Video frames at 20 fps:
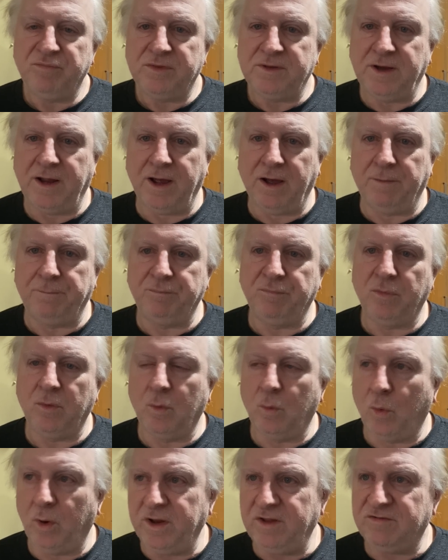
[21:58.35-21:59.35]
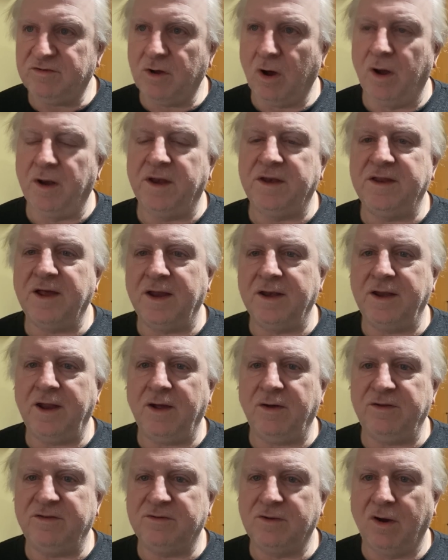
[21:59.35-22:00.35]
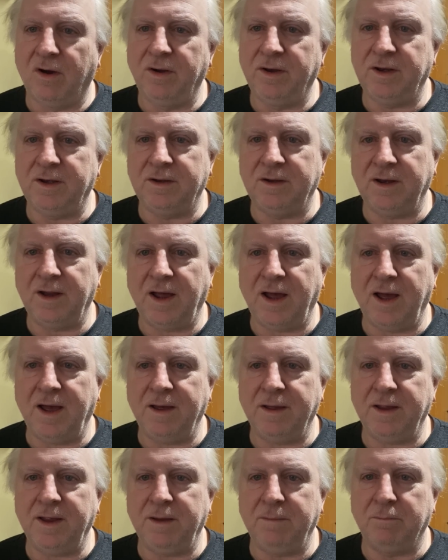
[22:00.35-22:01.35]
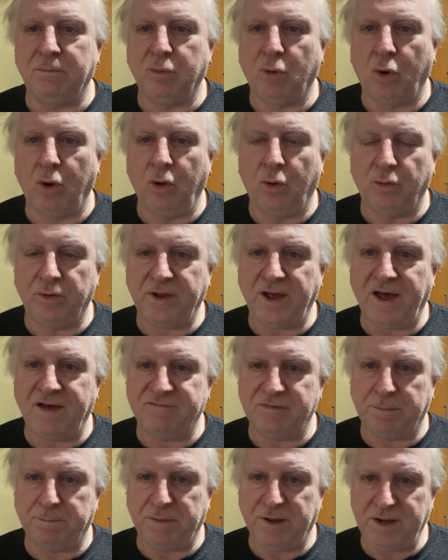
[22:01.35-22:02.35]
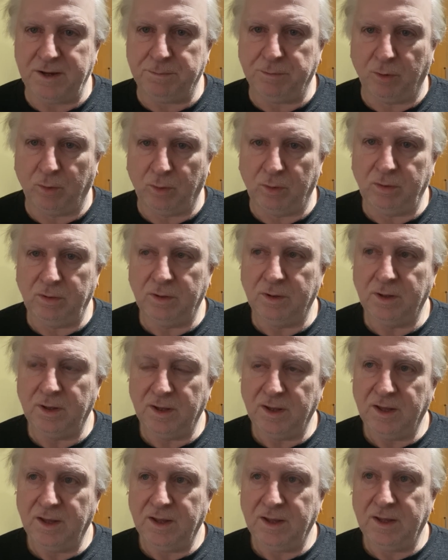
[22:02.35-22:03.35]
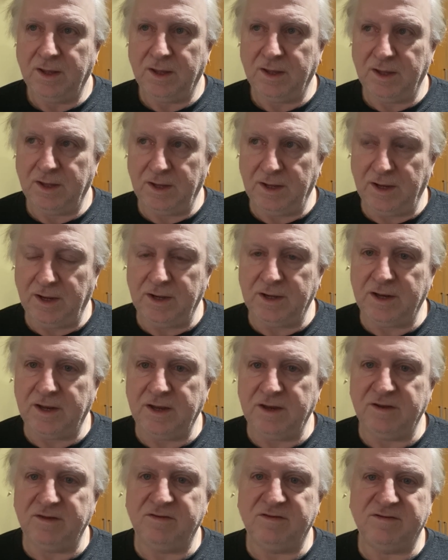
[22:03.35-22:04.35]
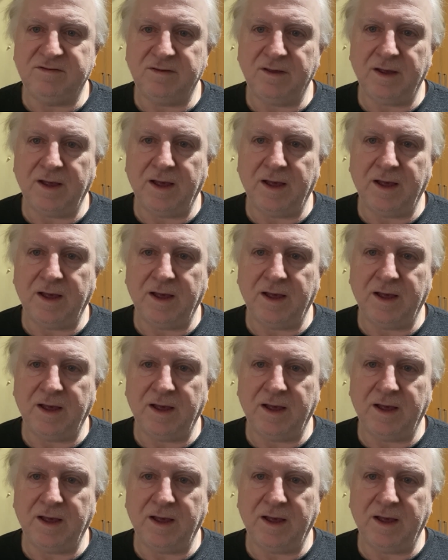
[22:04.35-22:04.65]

Now, what he's gone and done now, he's gone and embroiled other people in his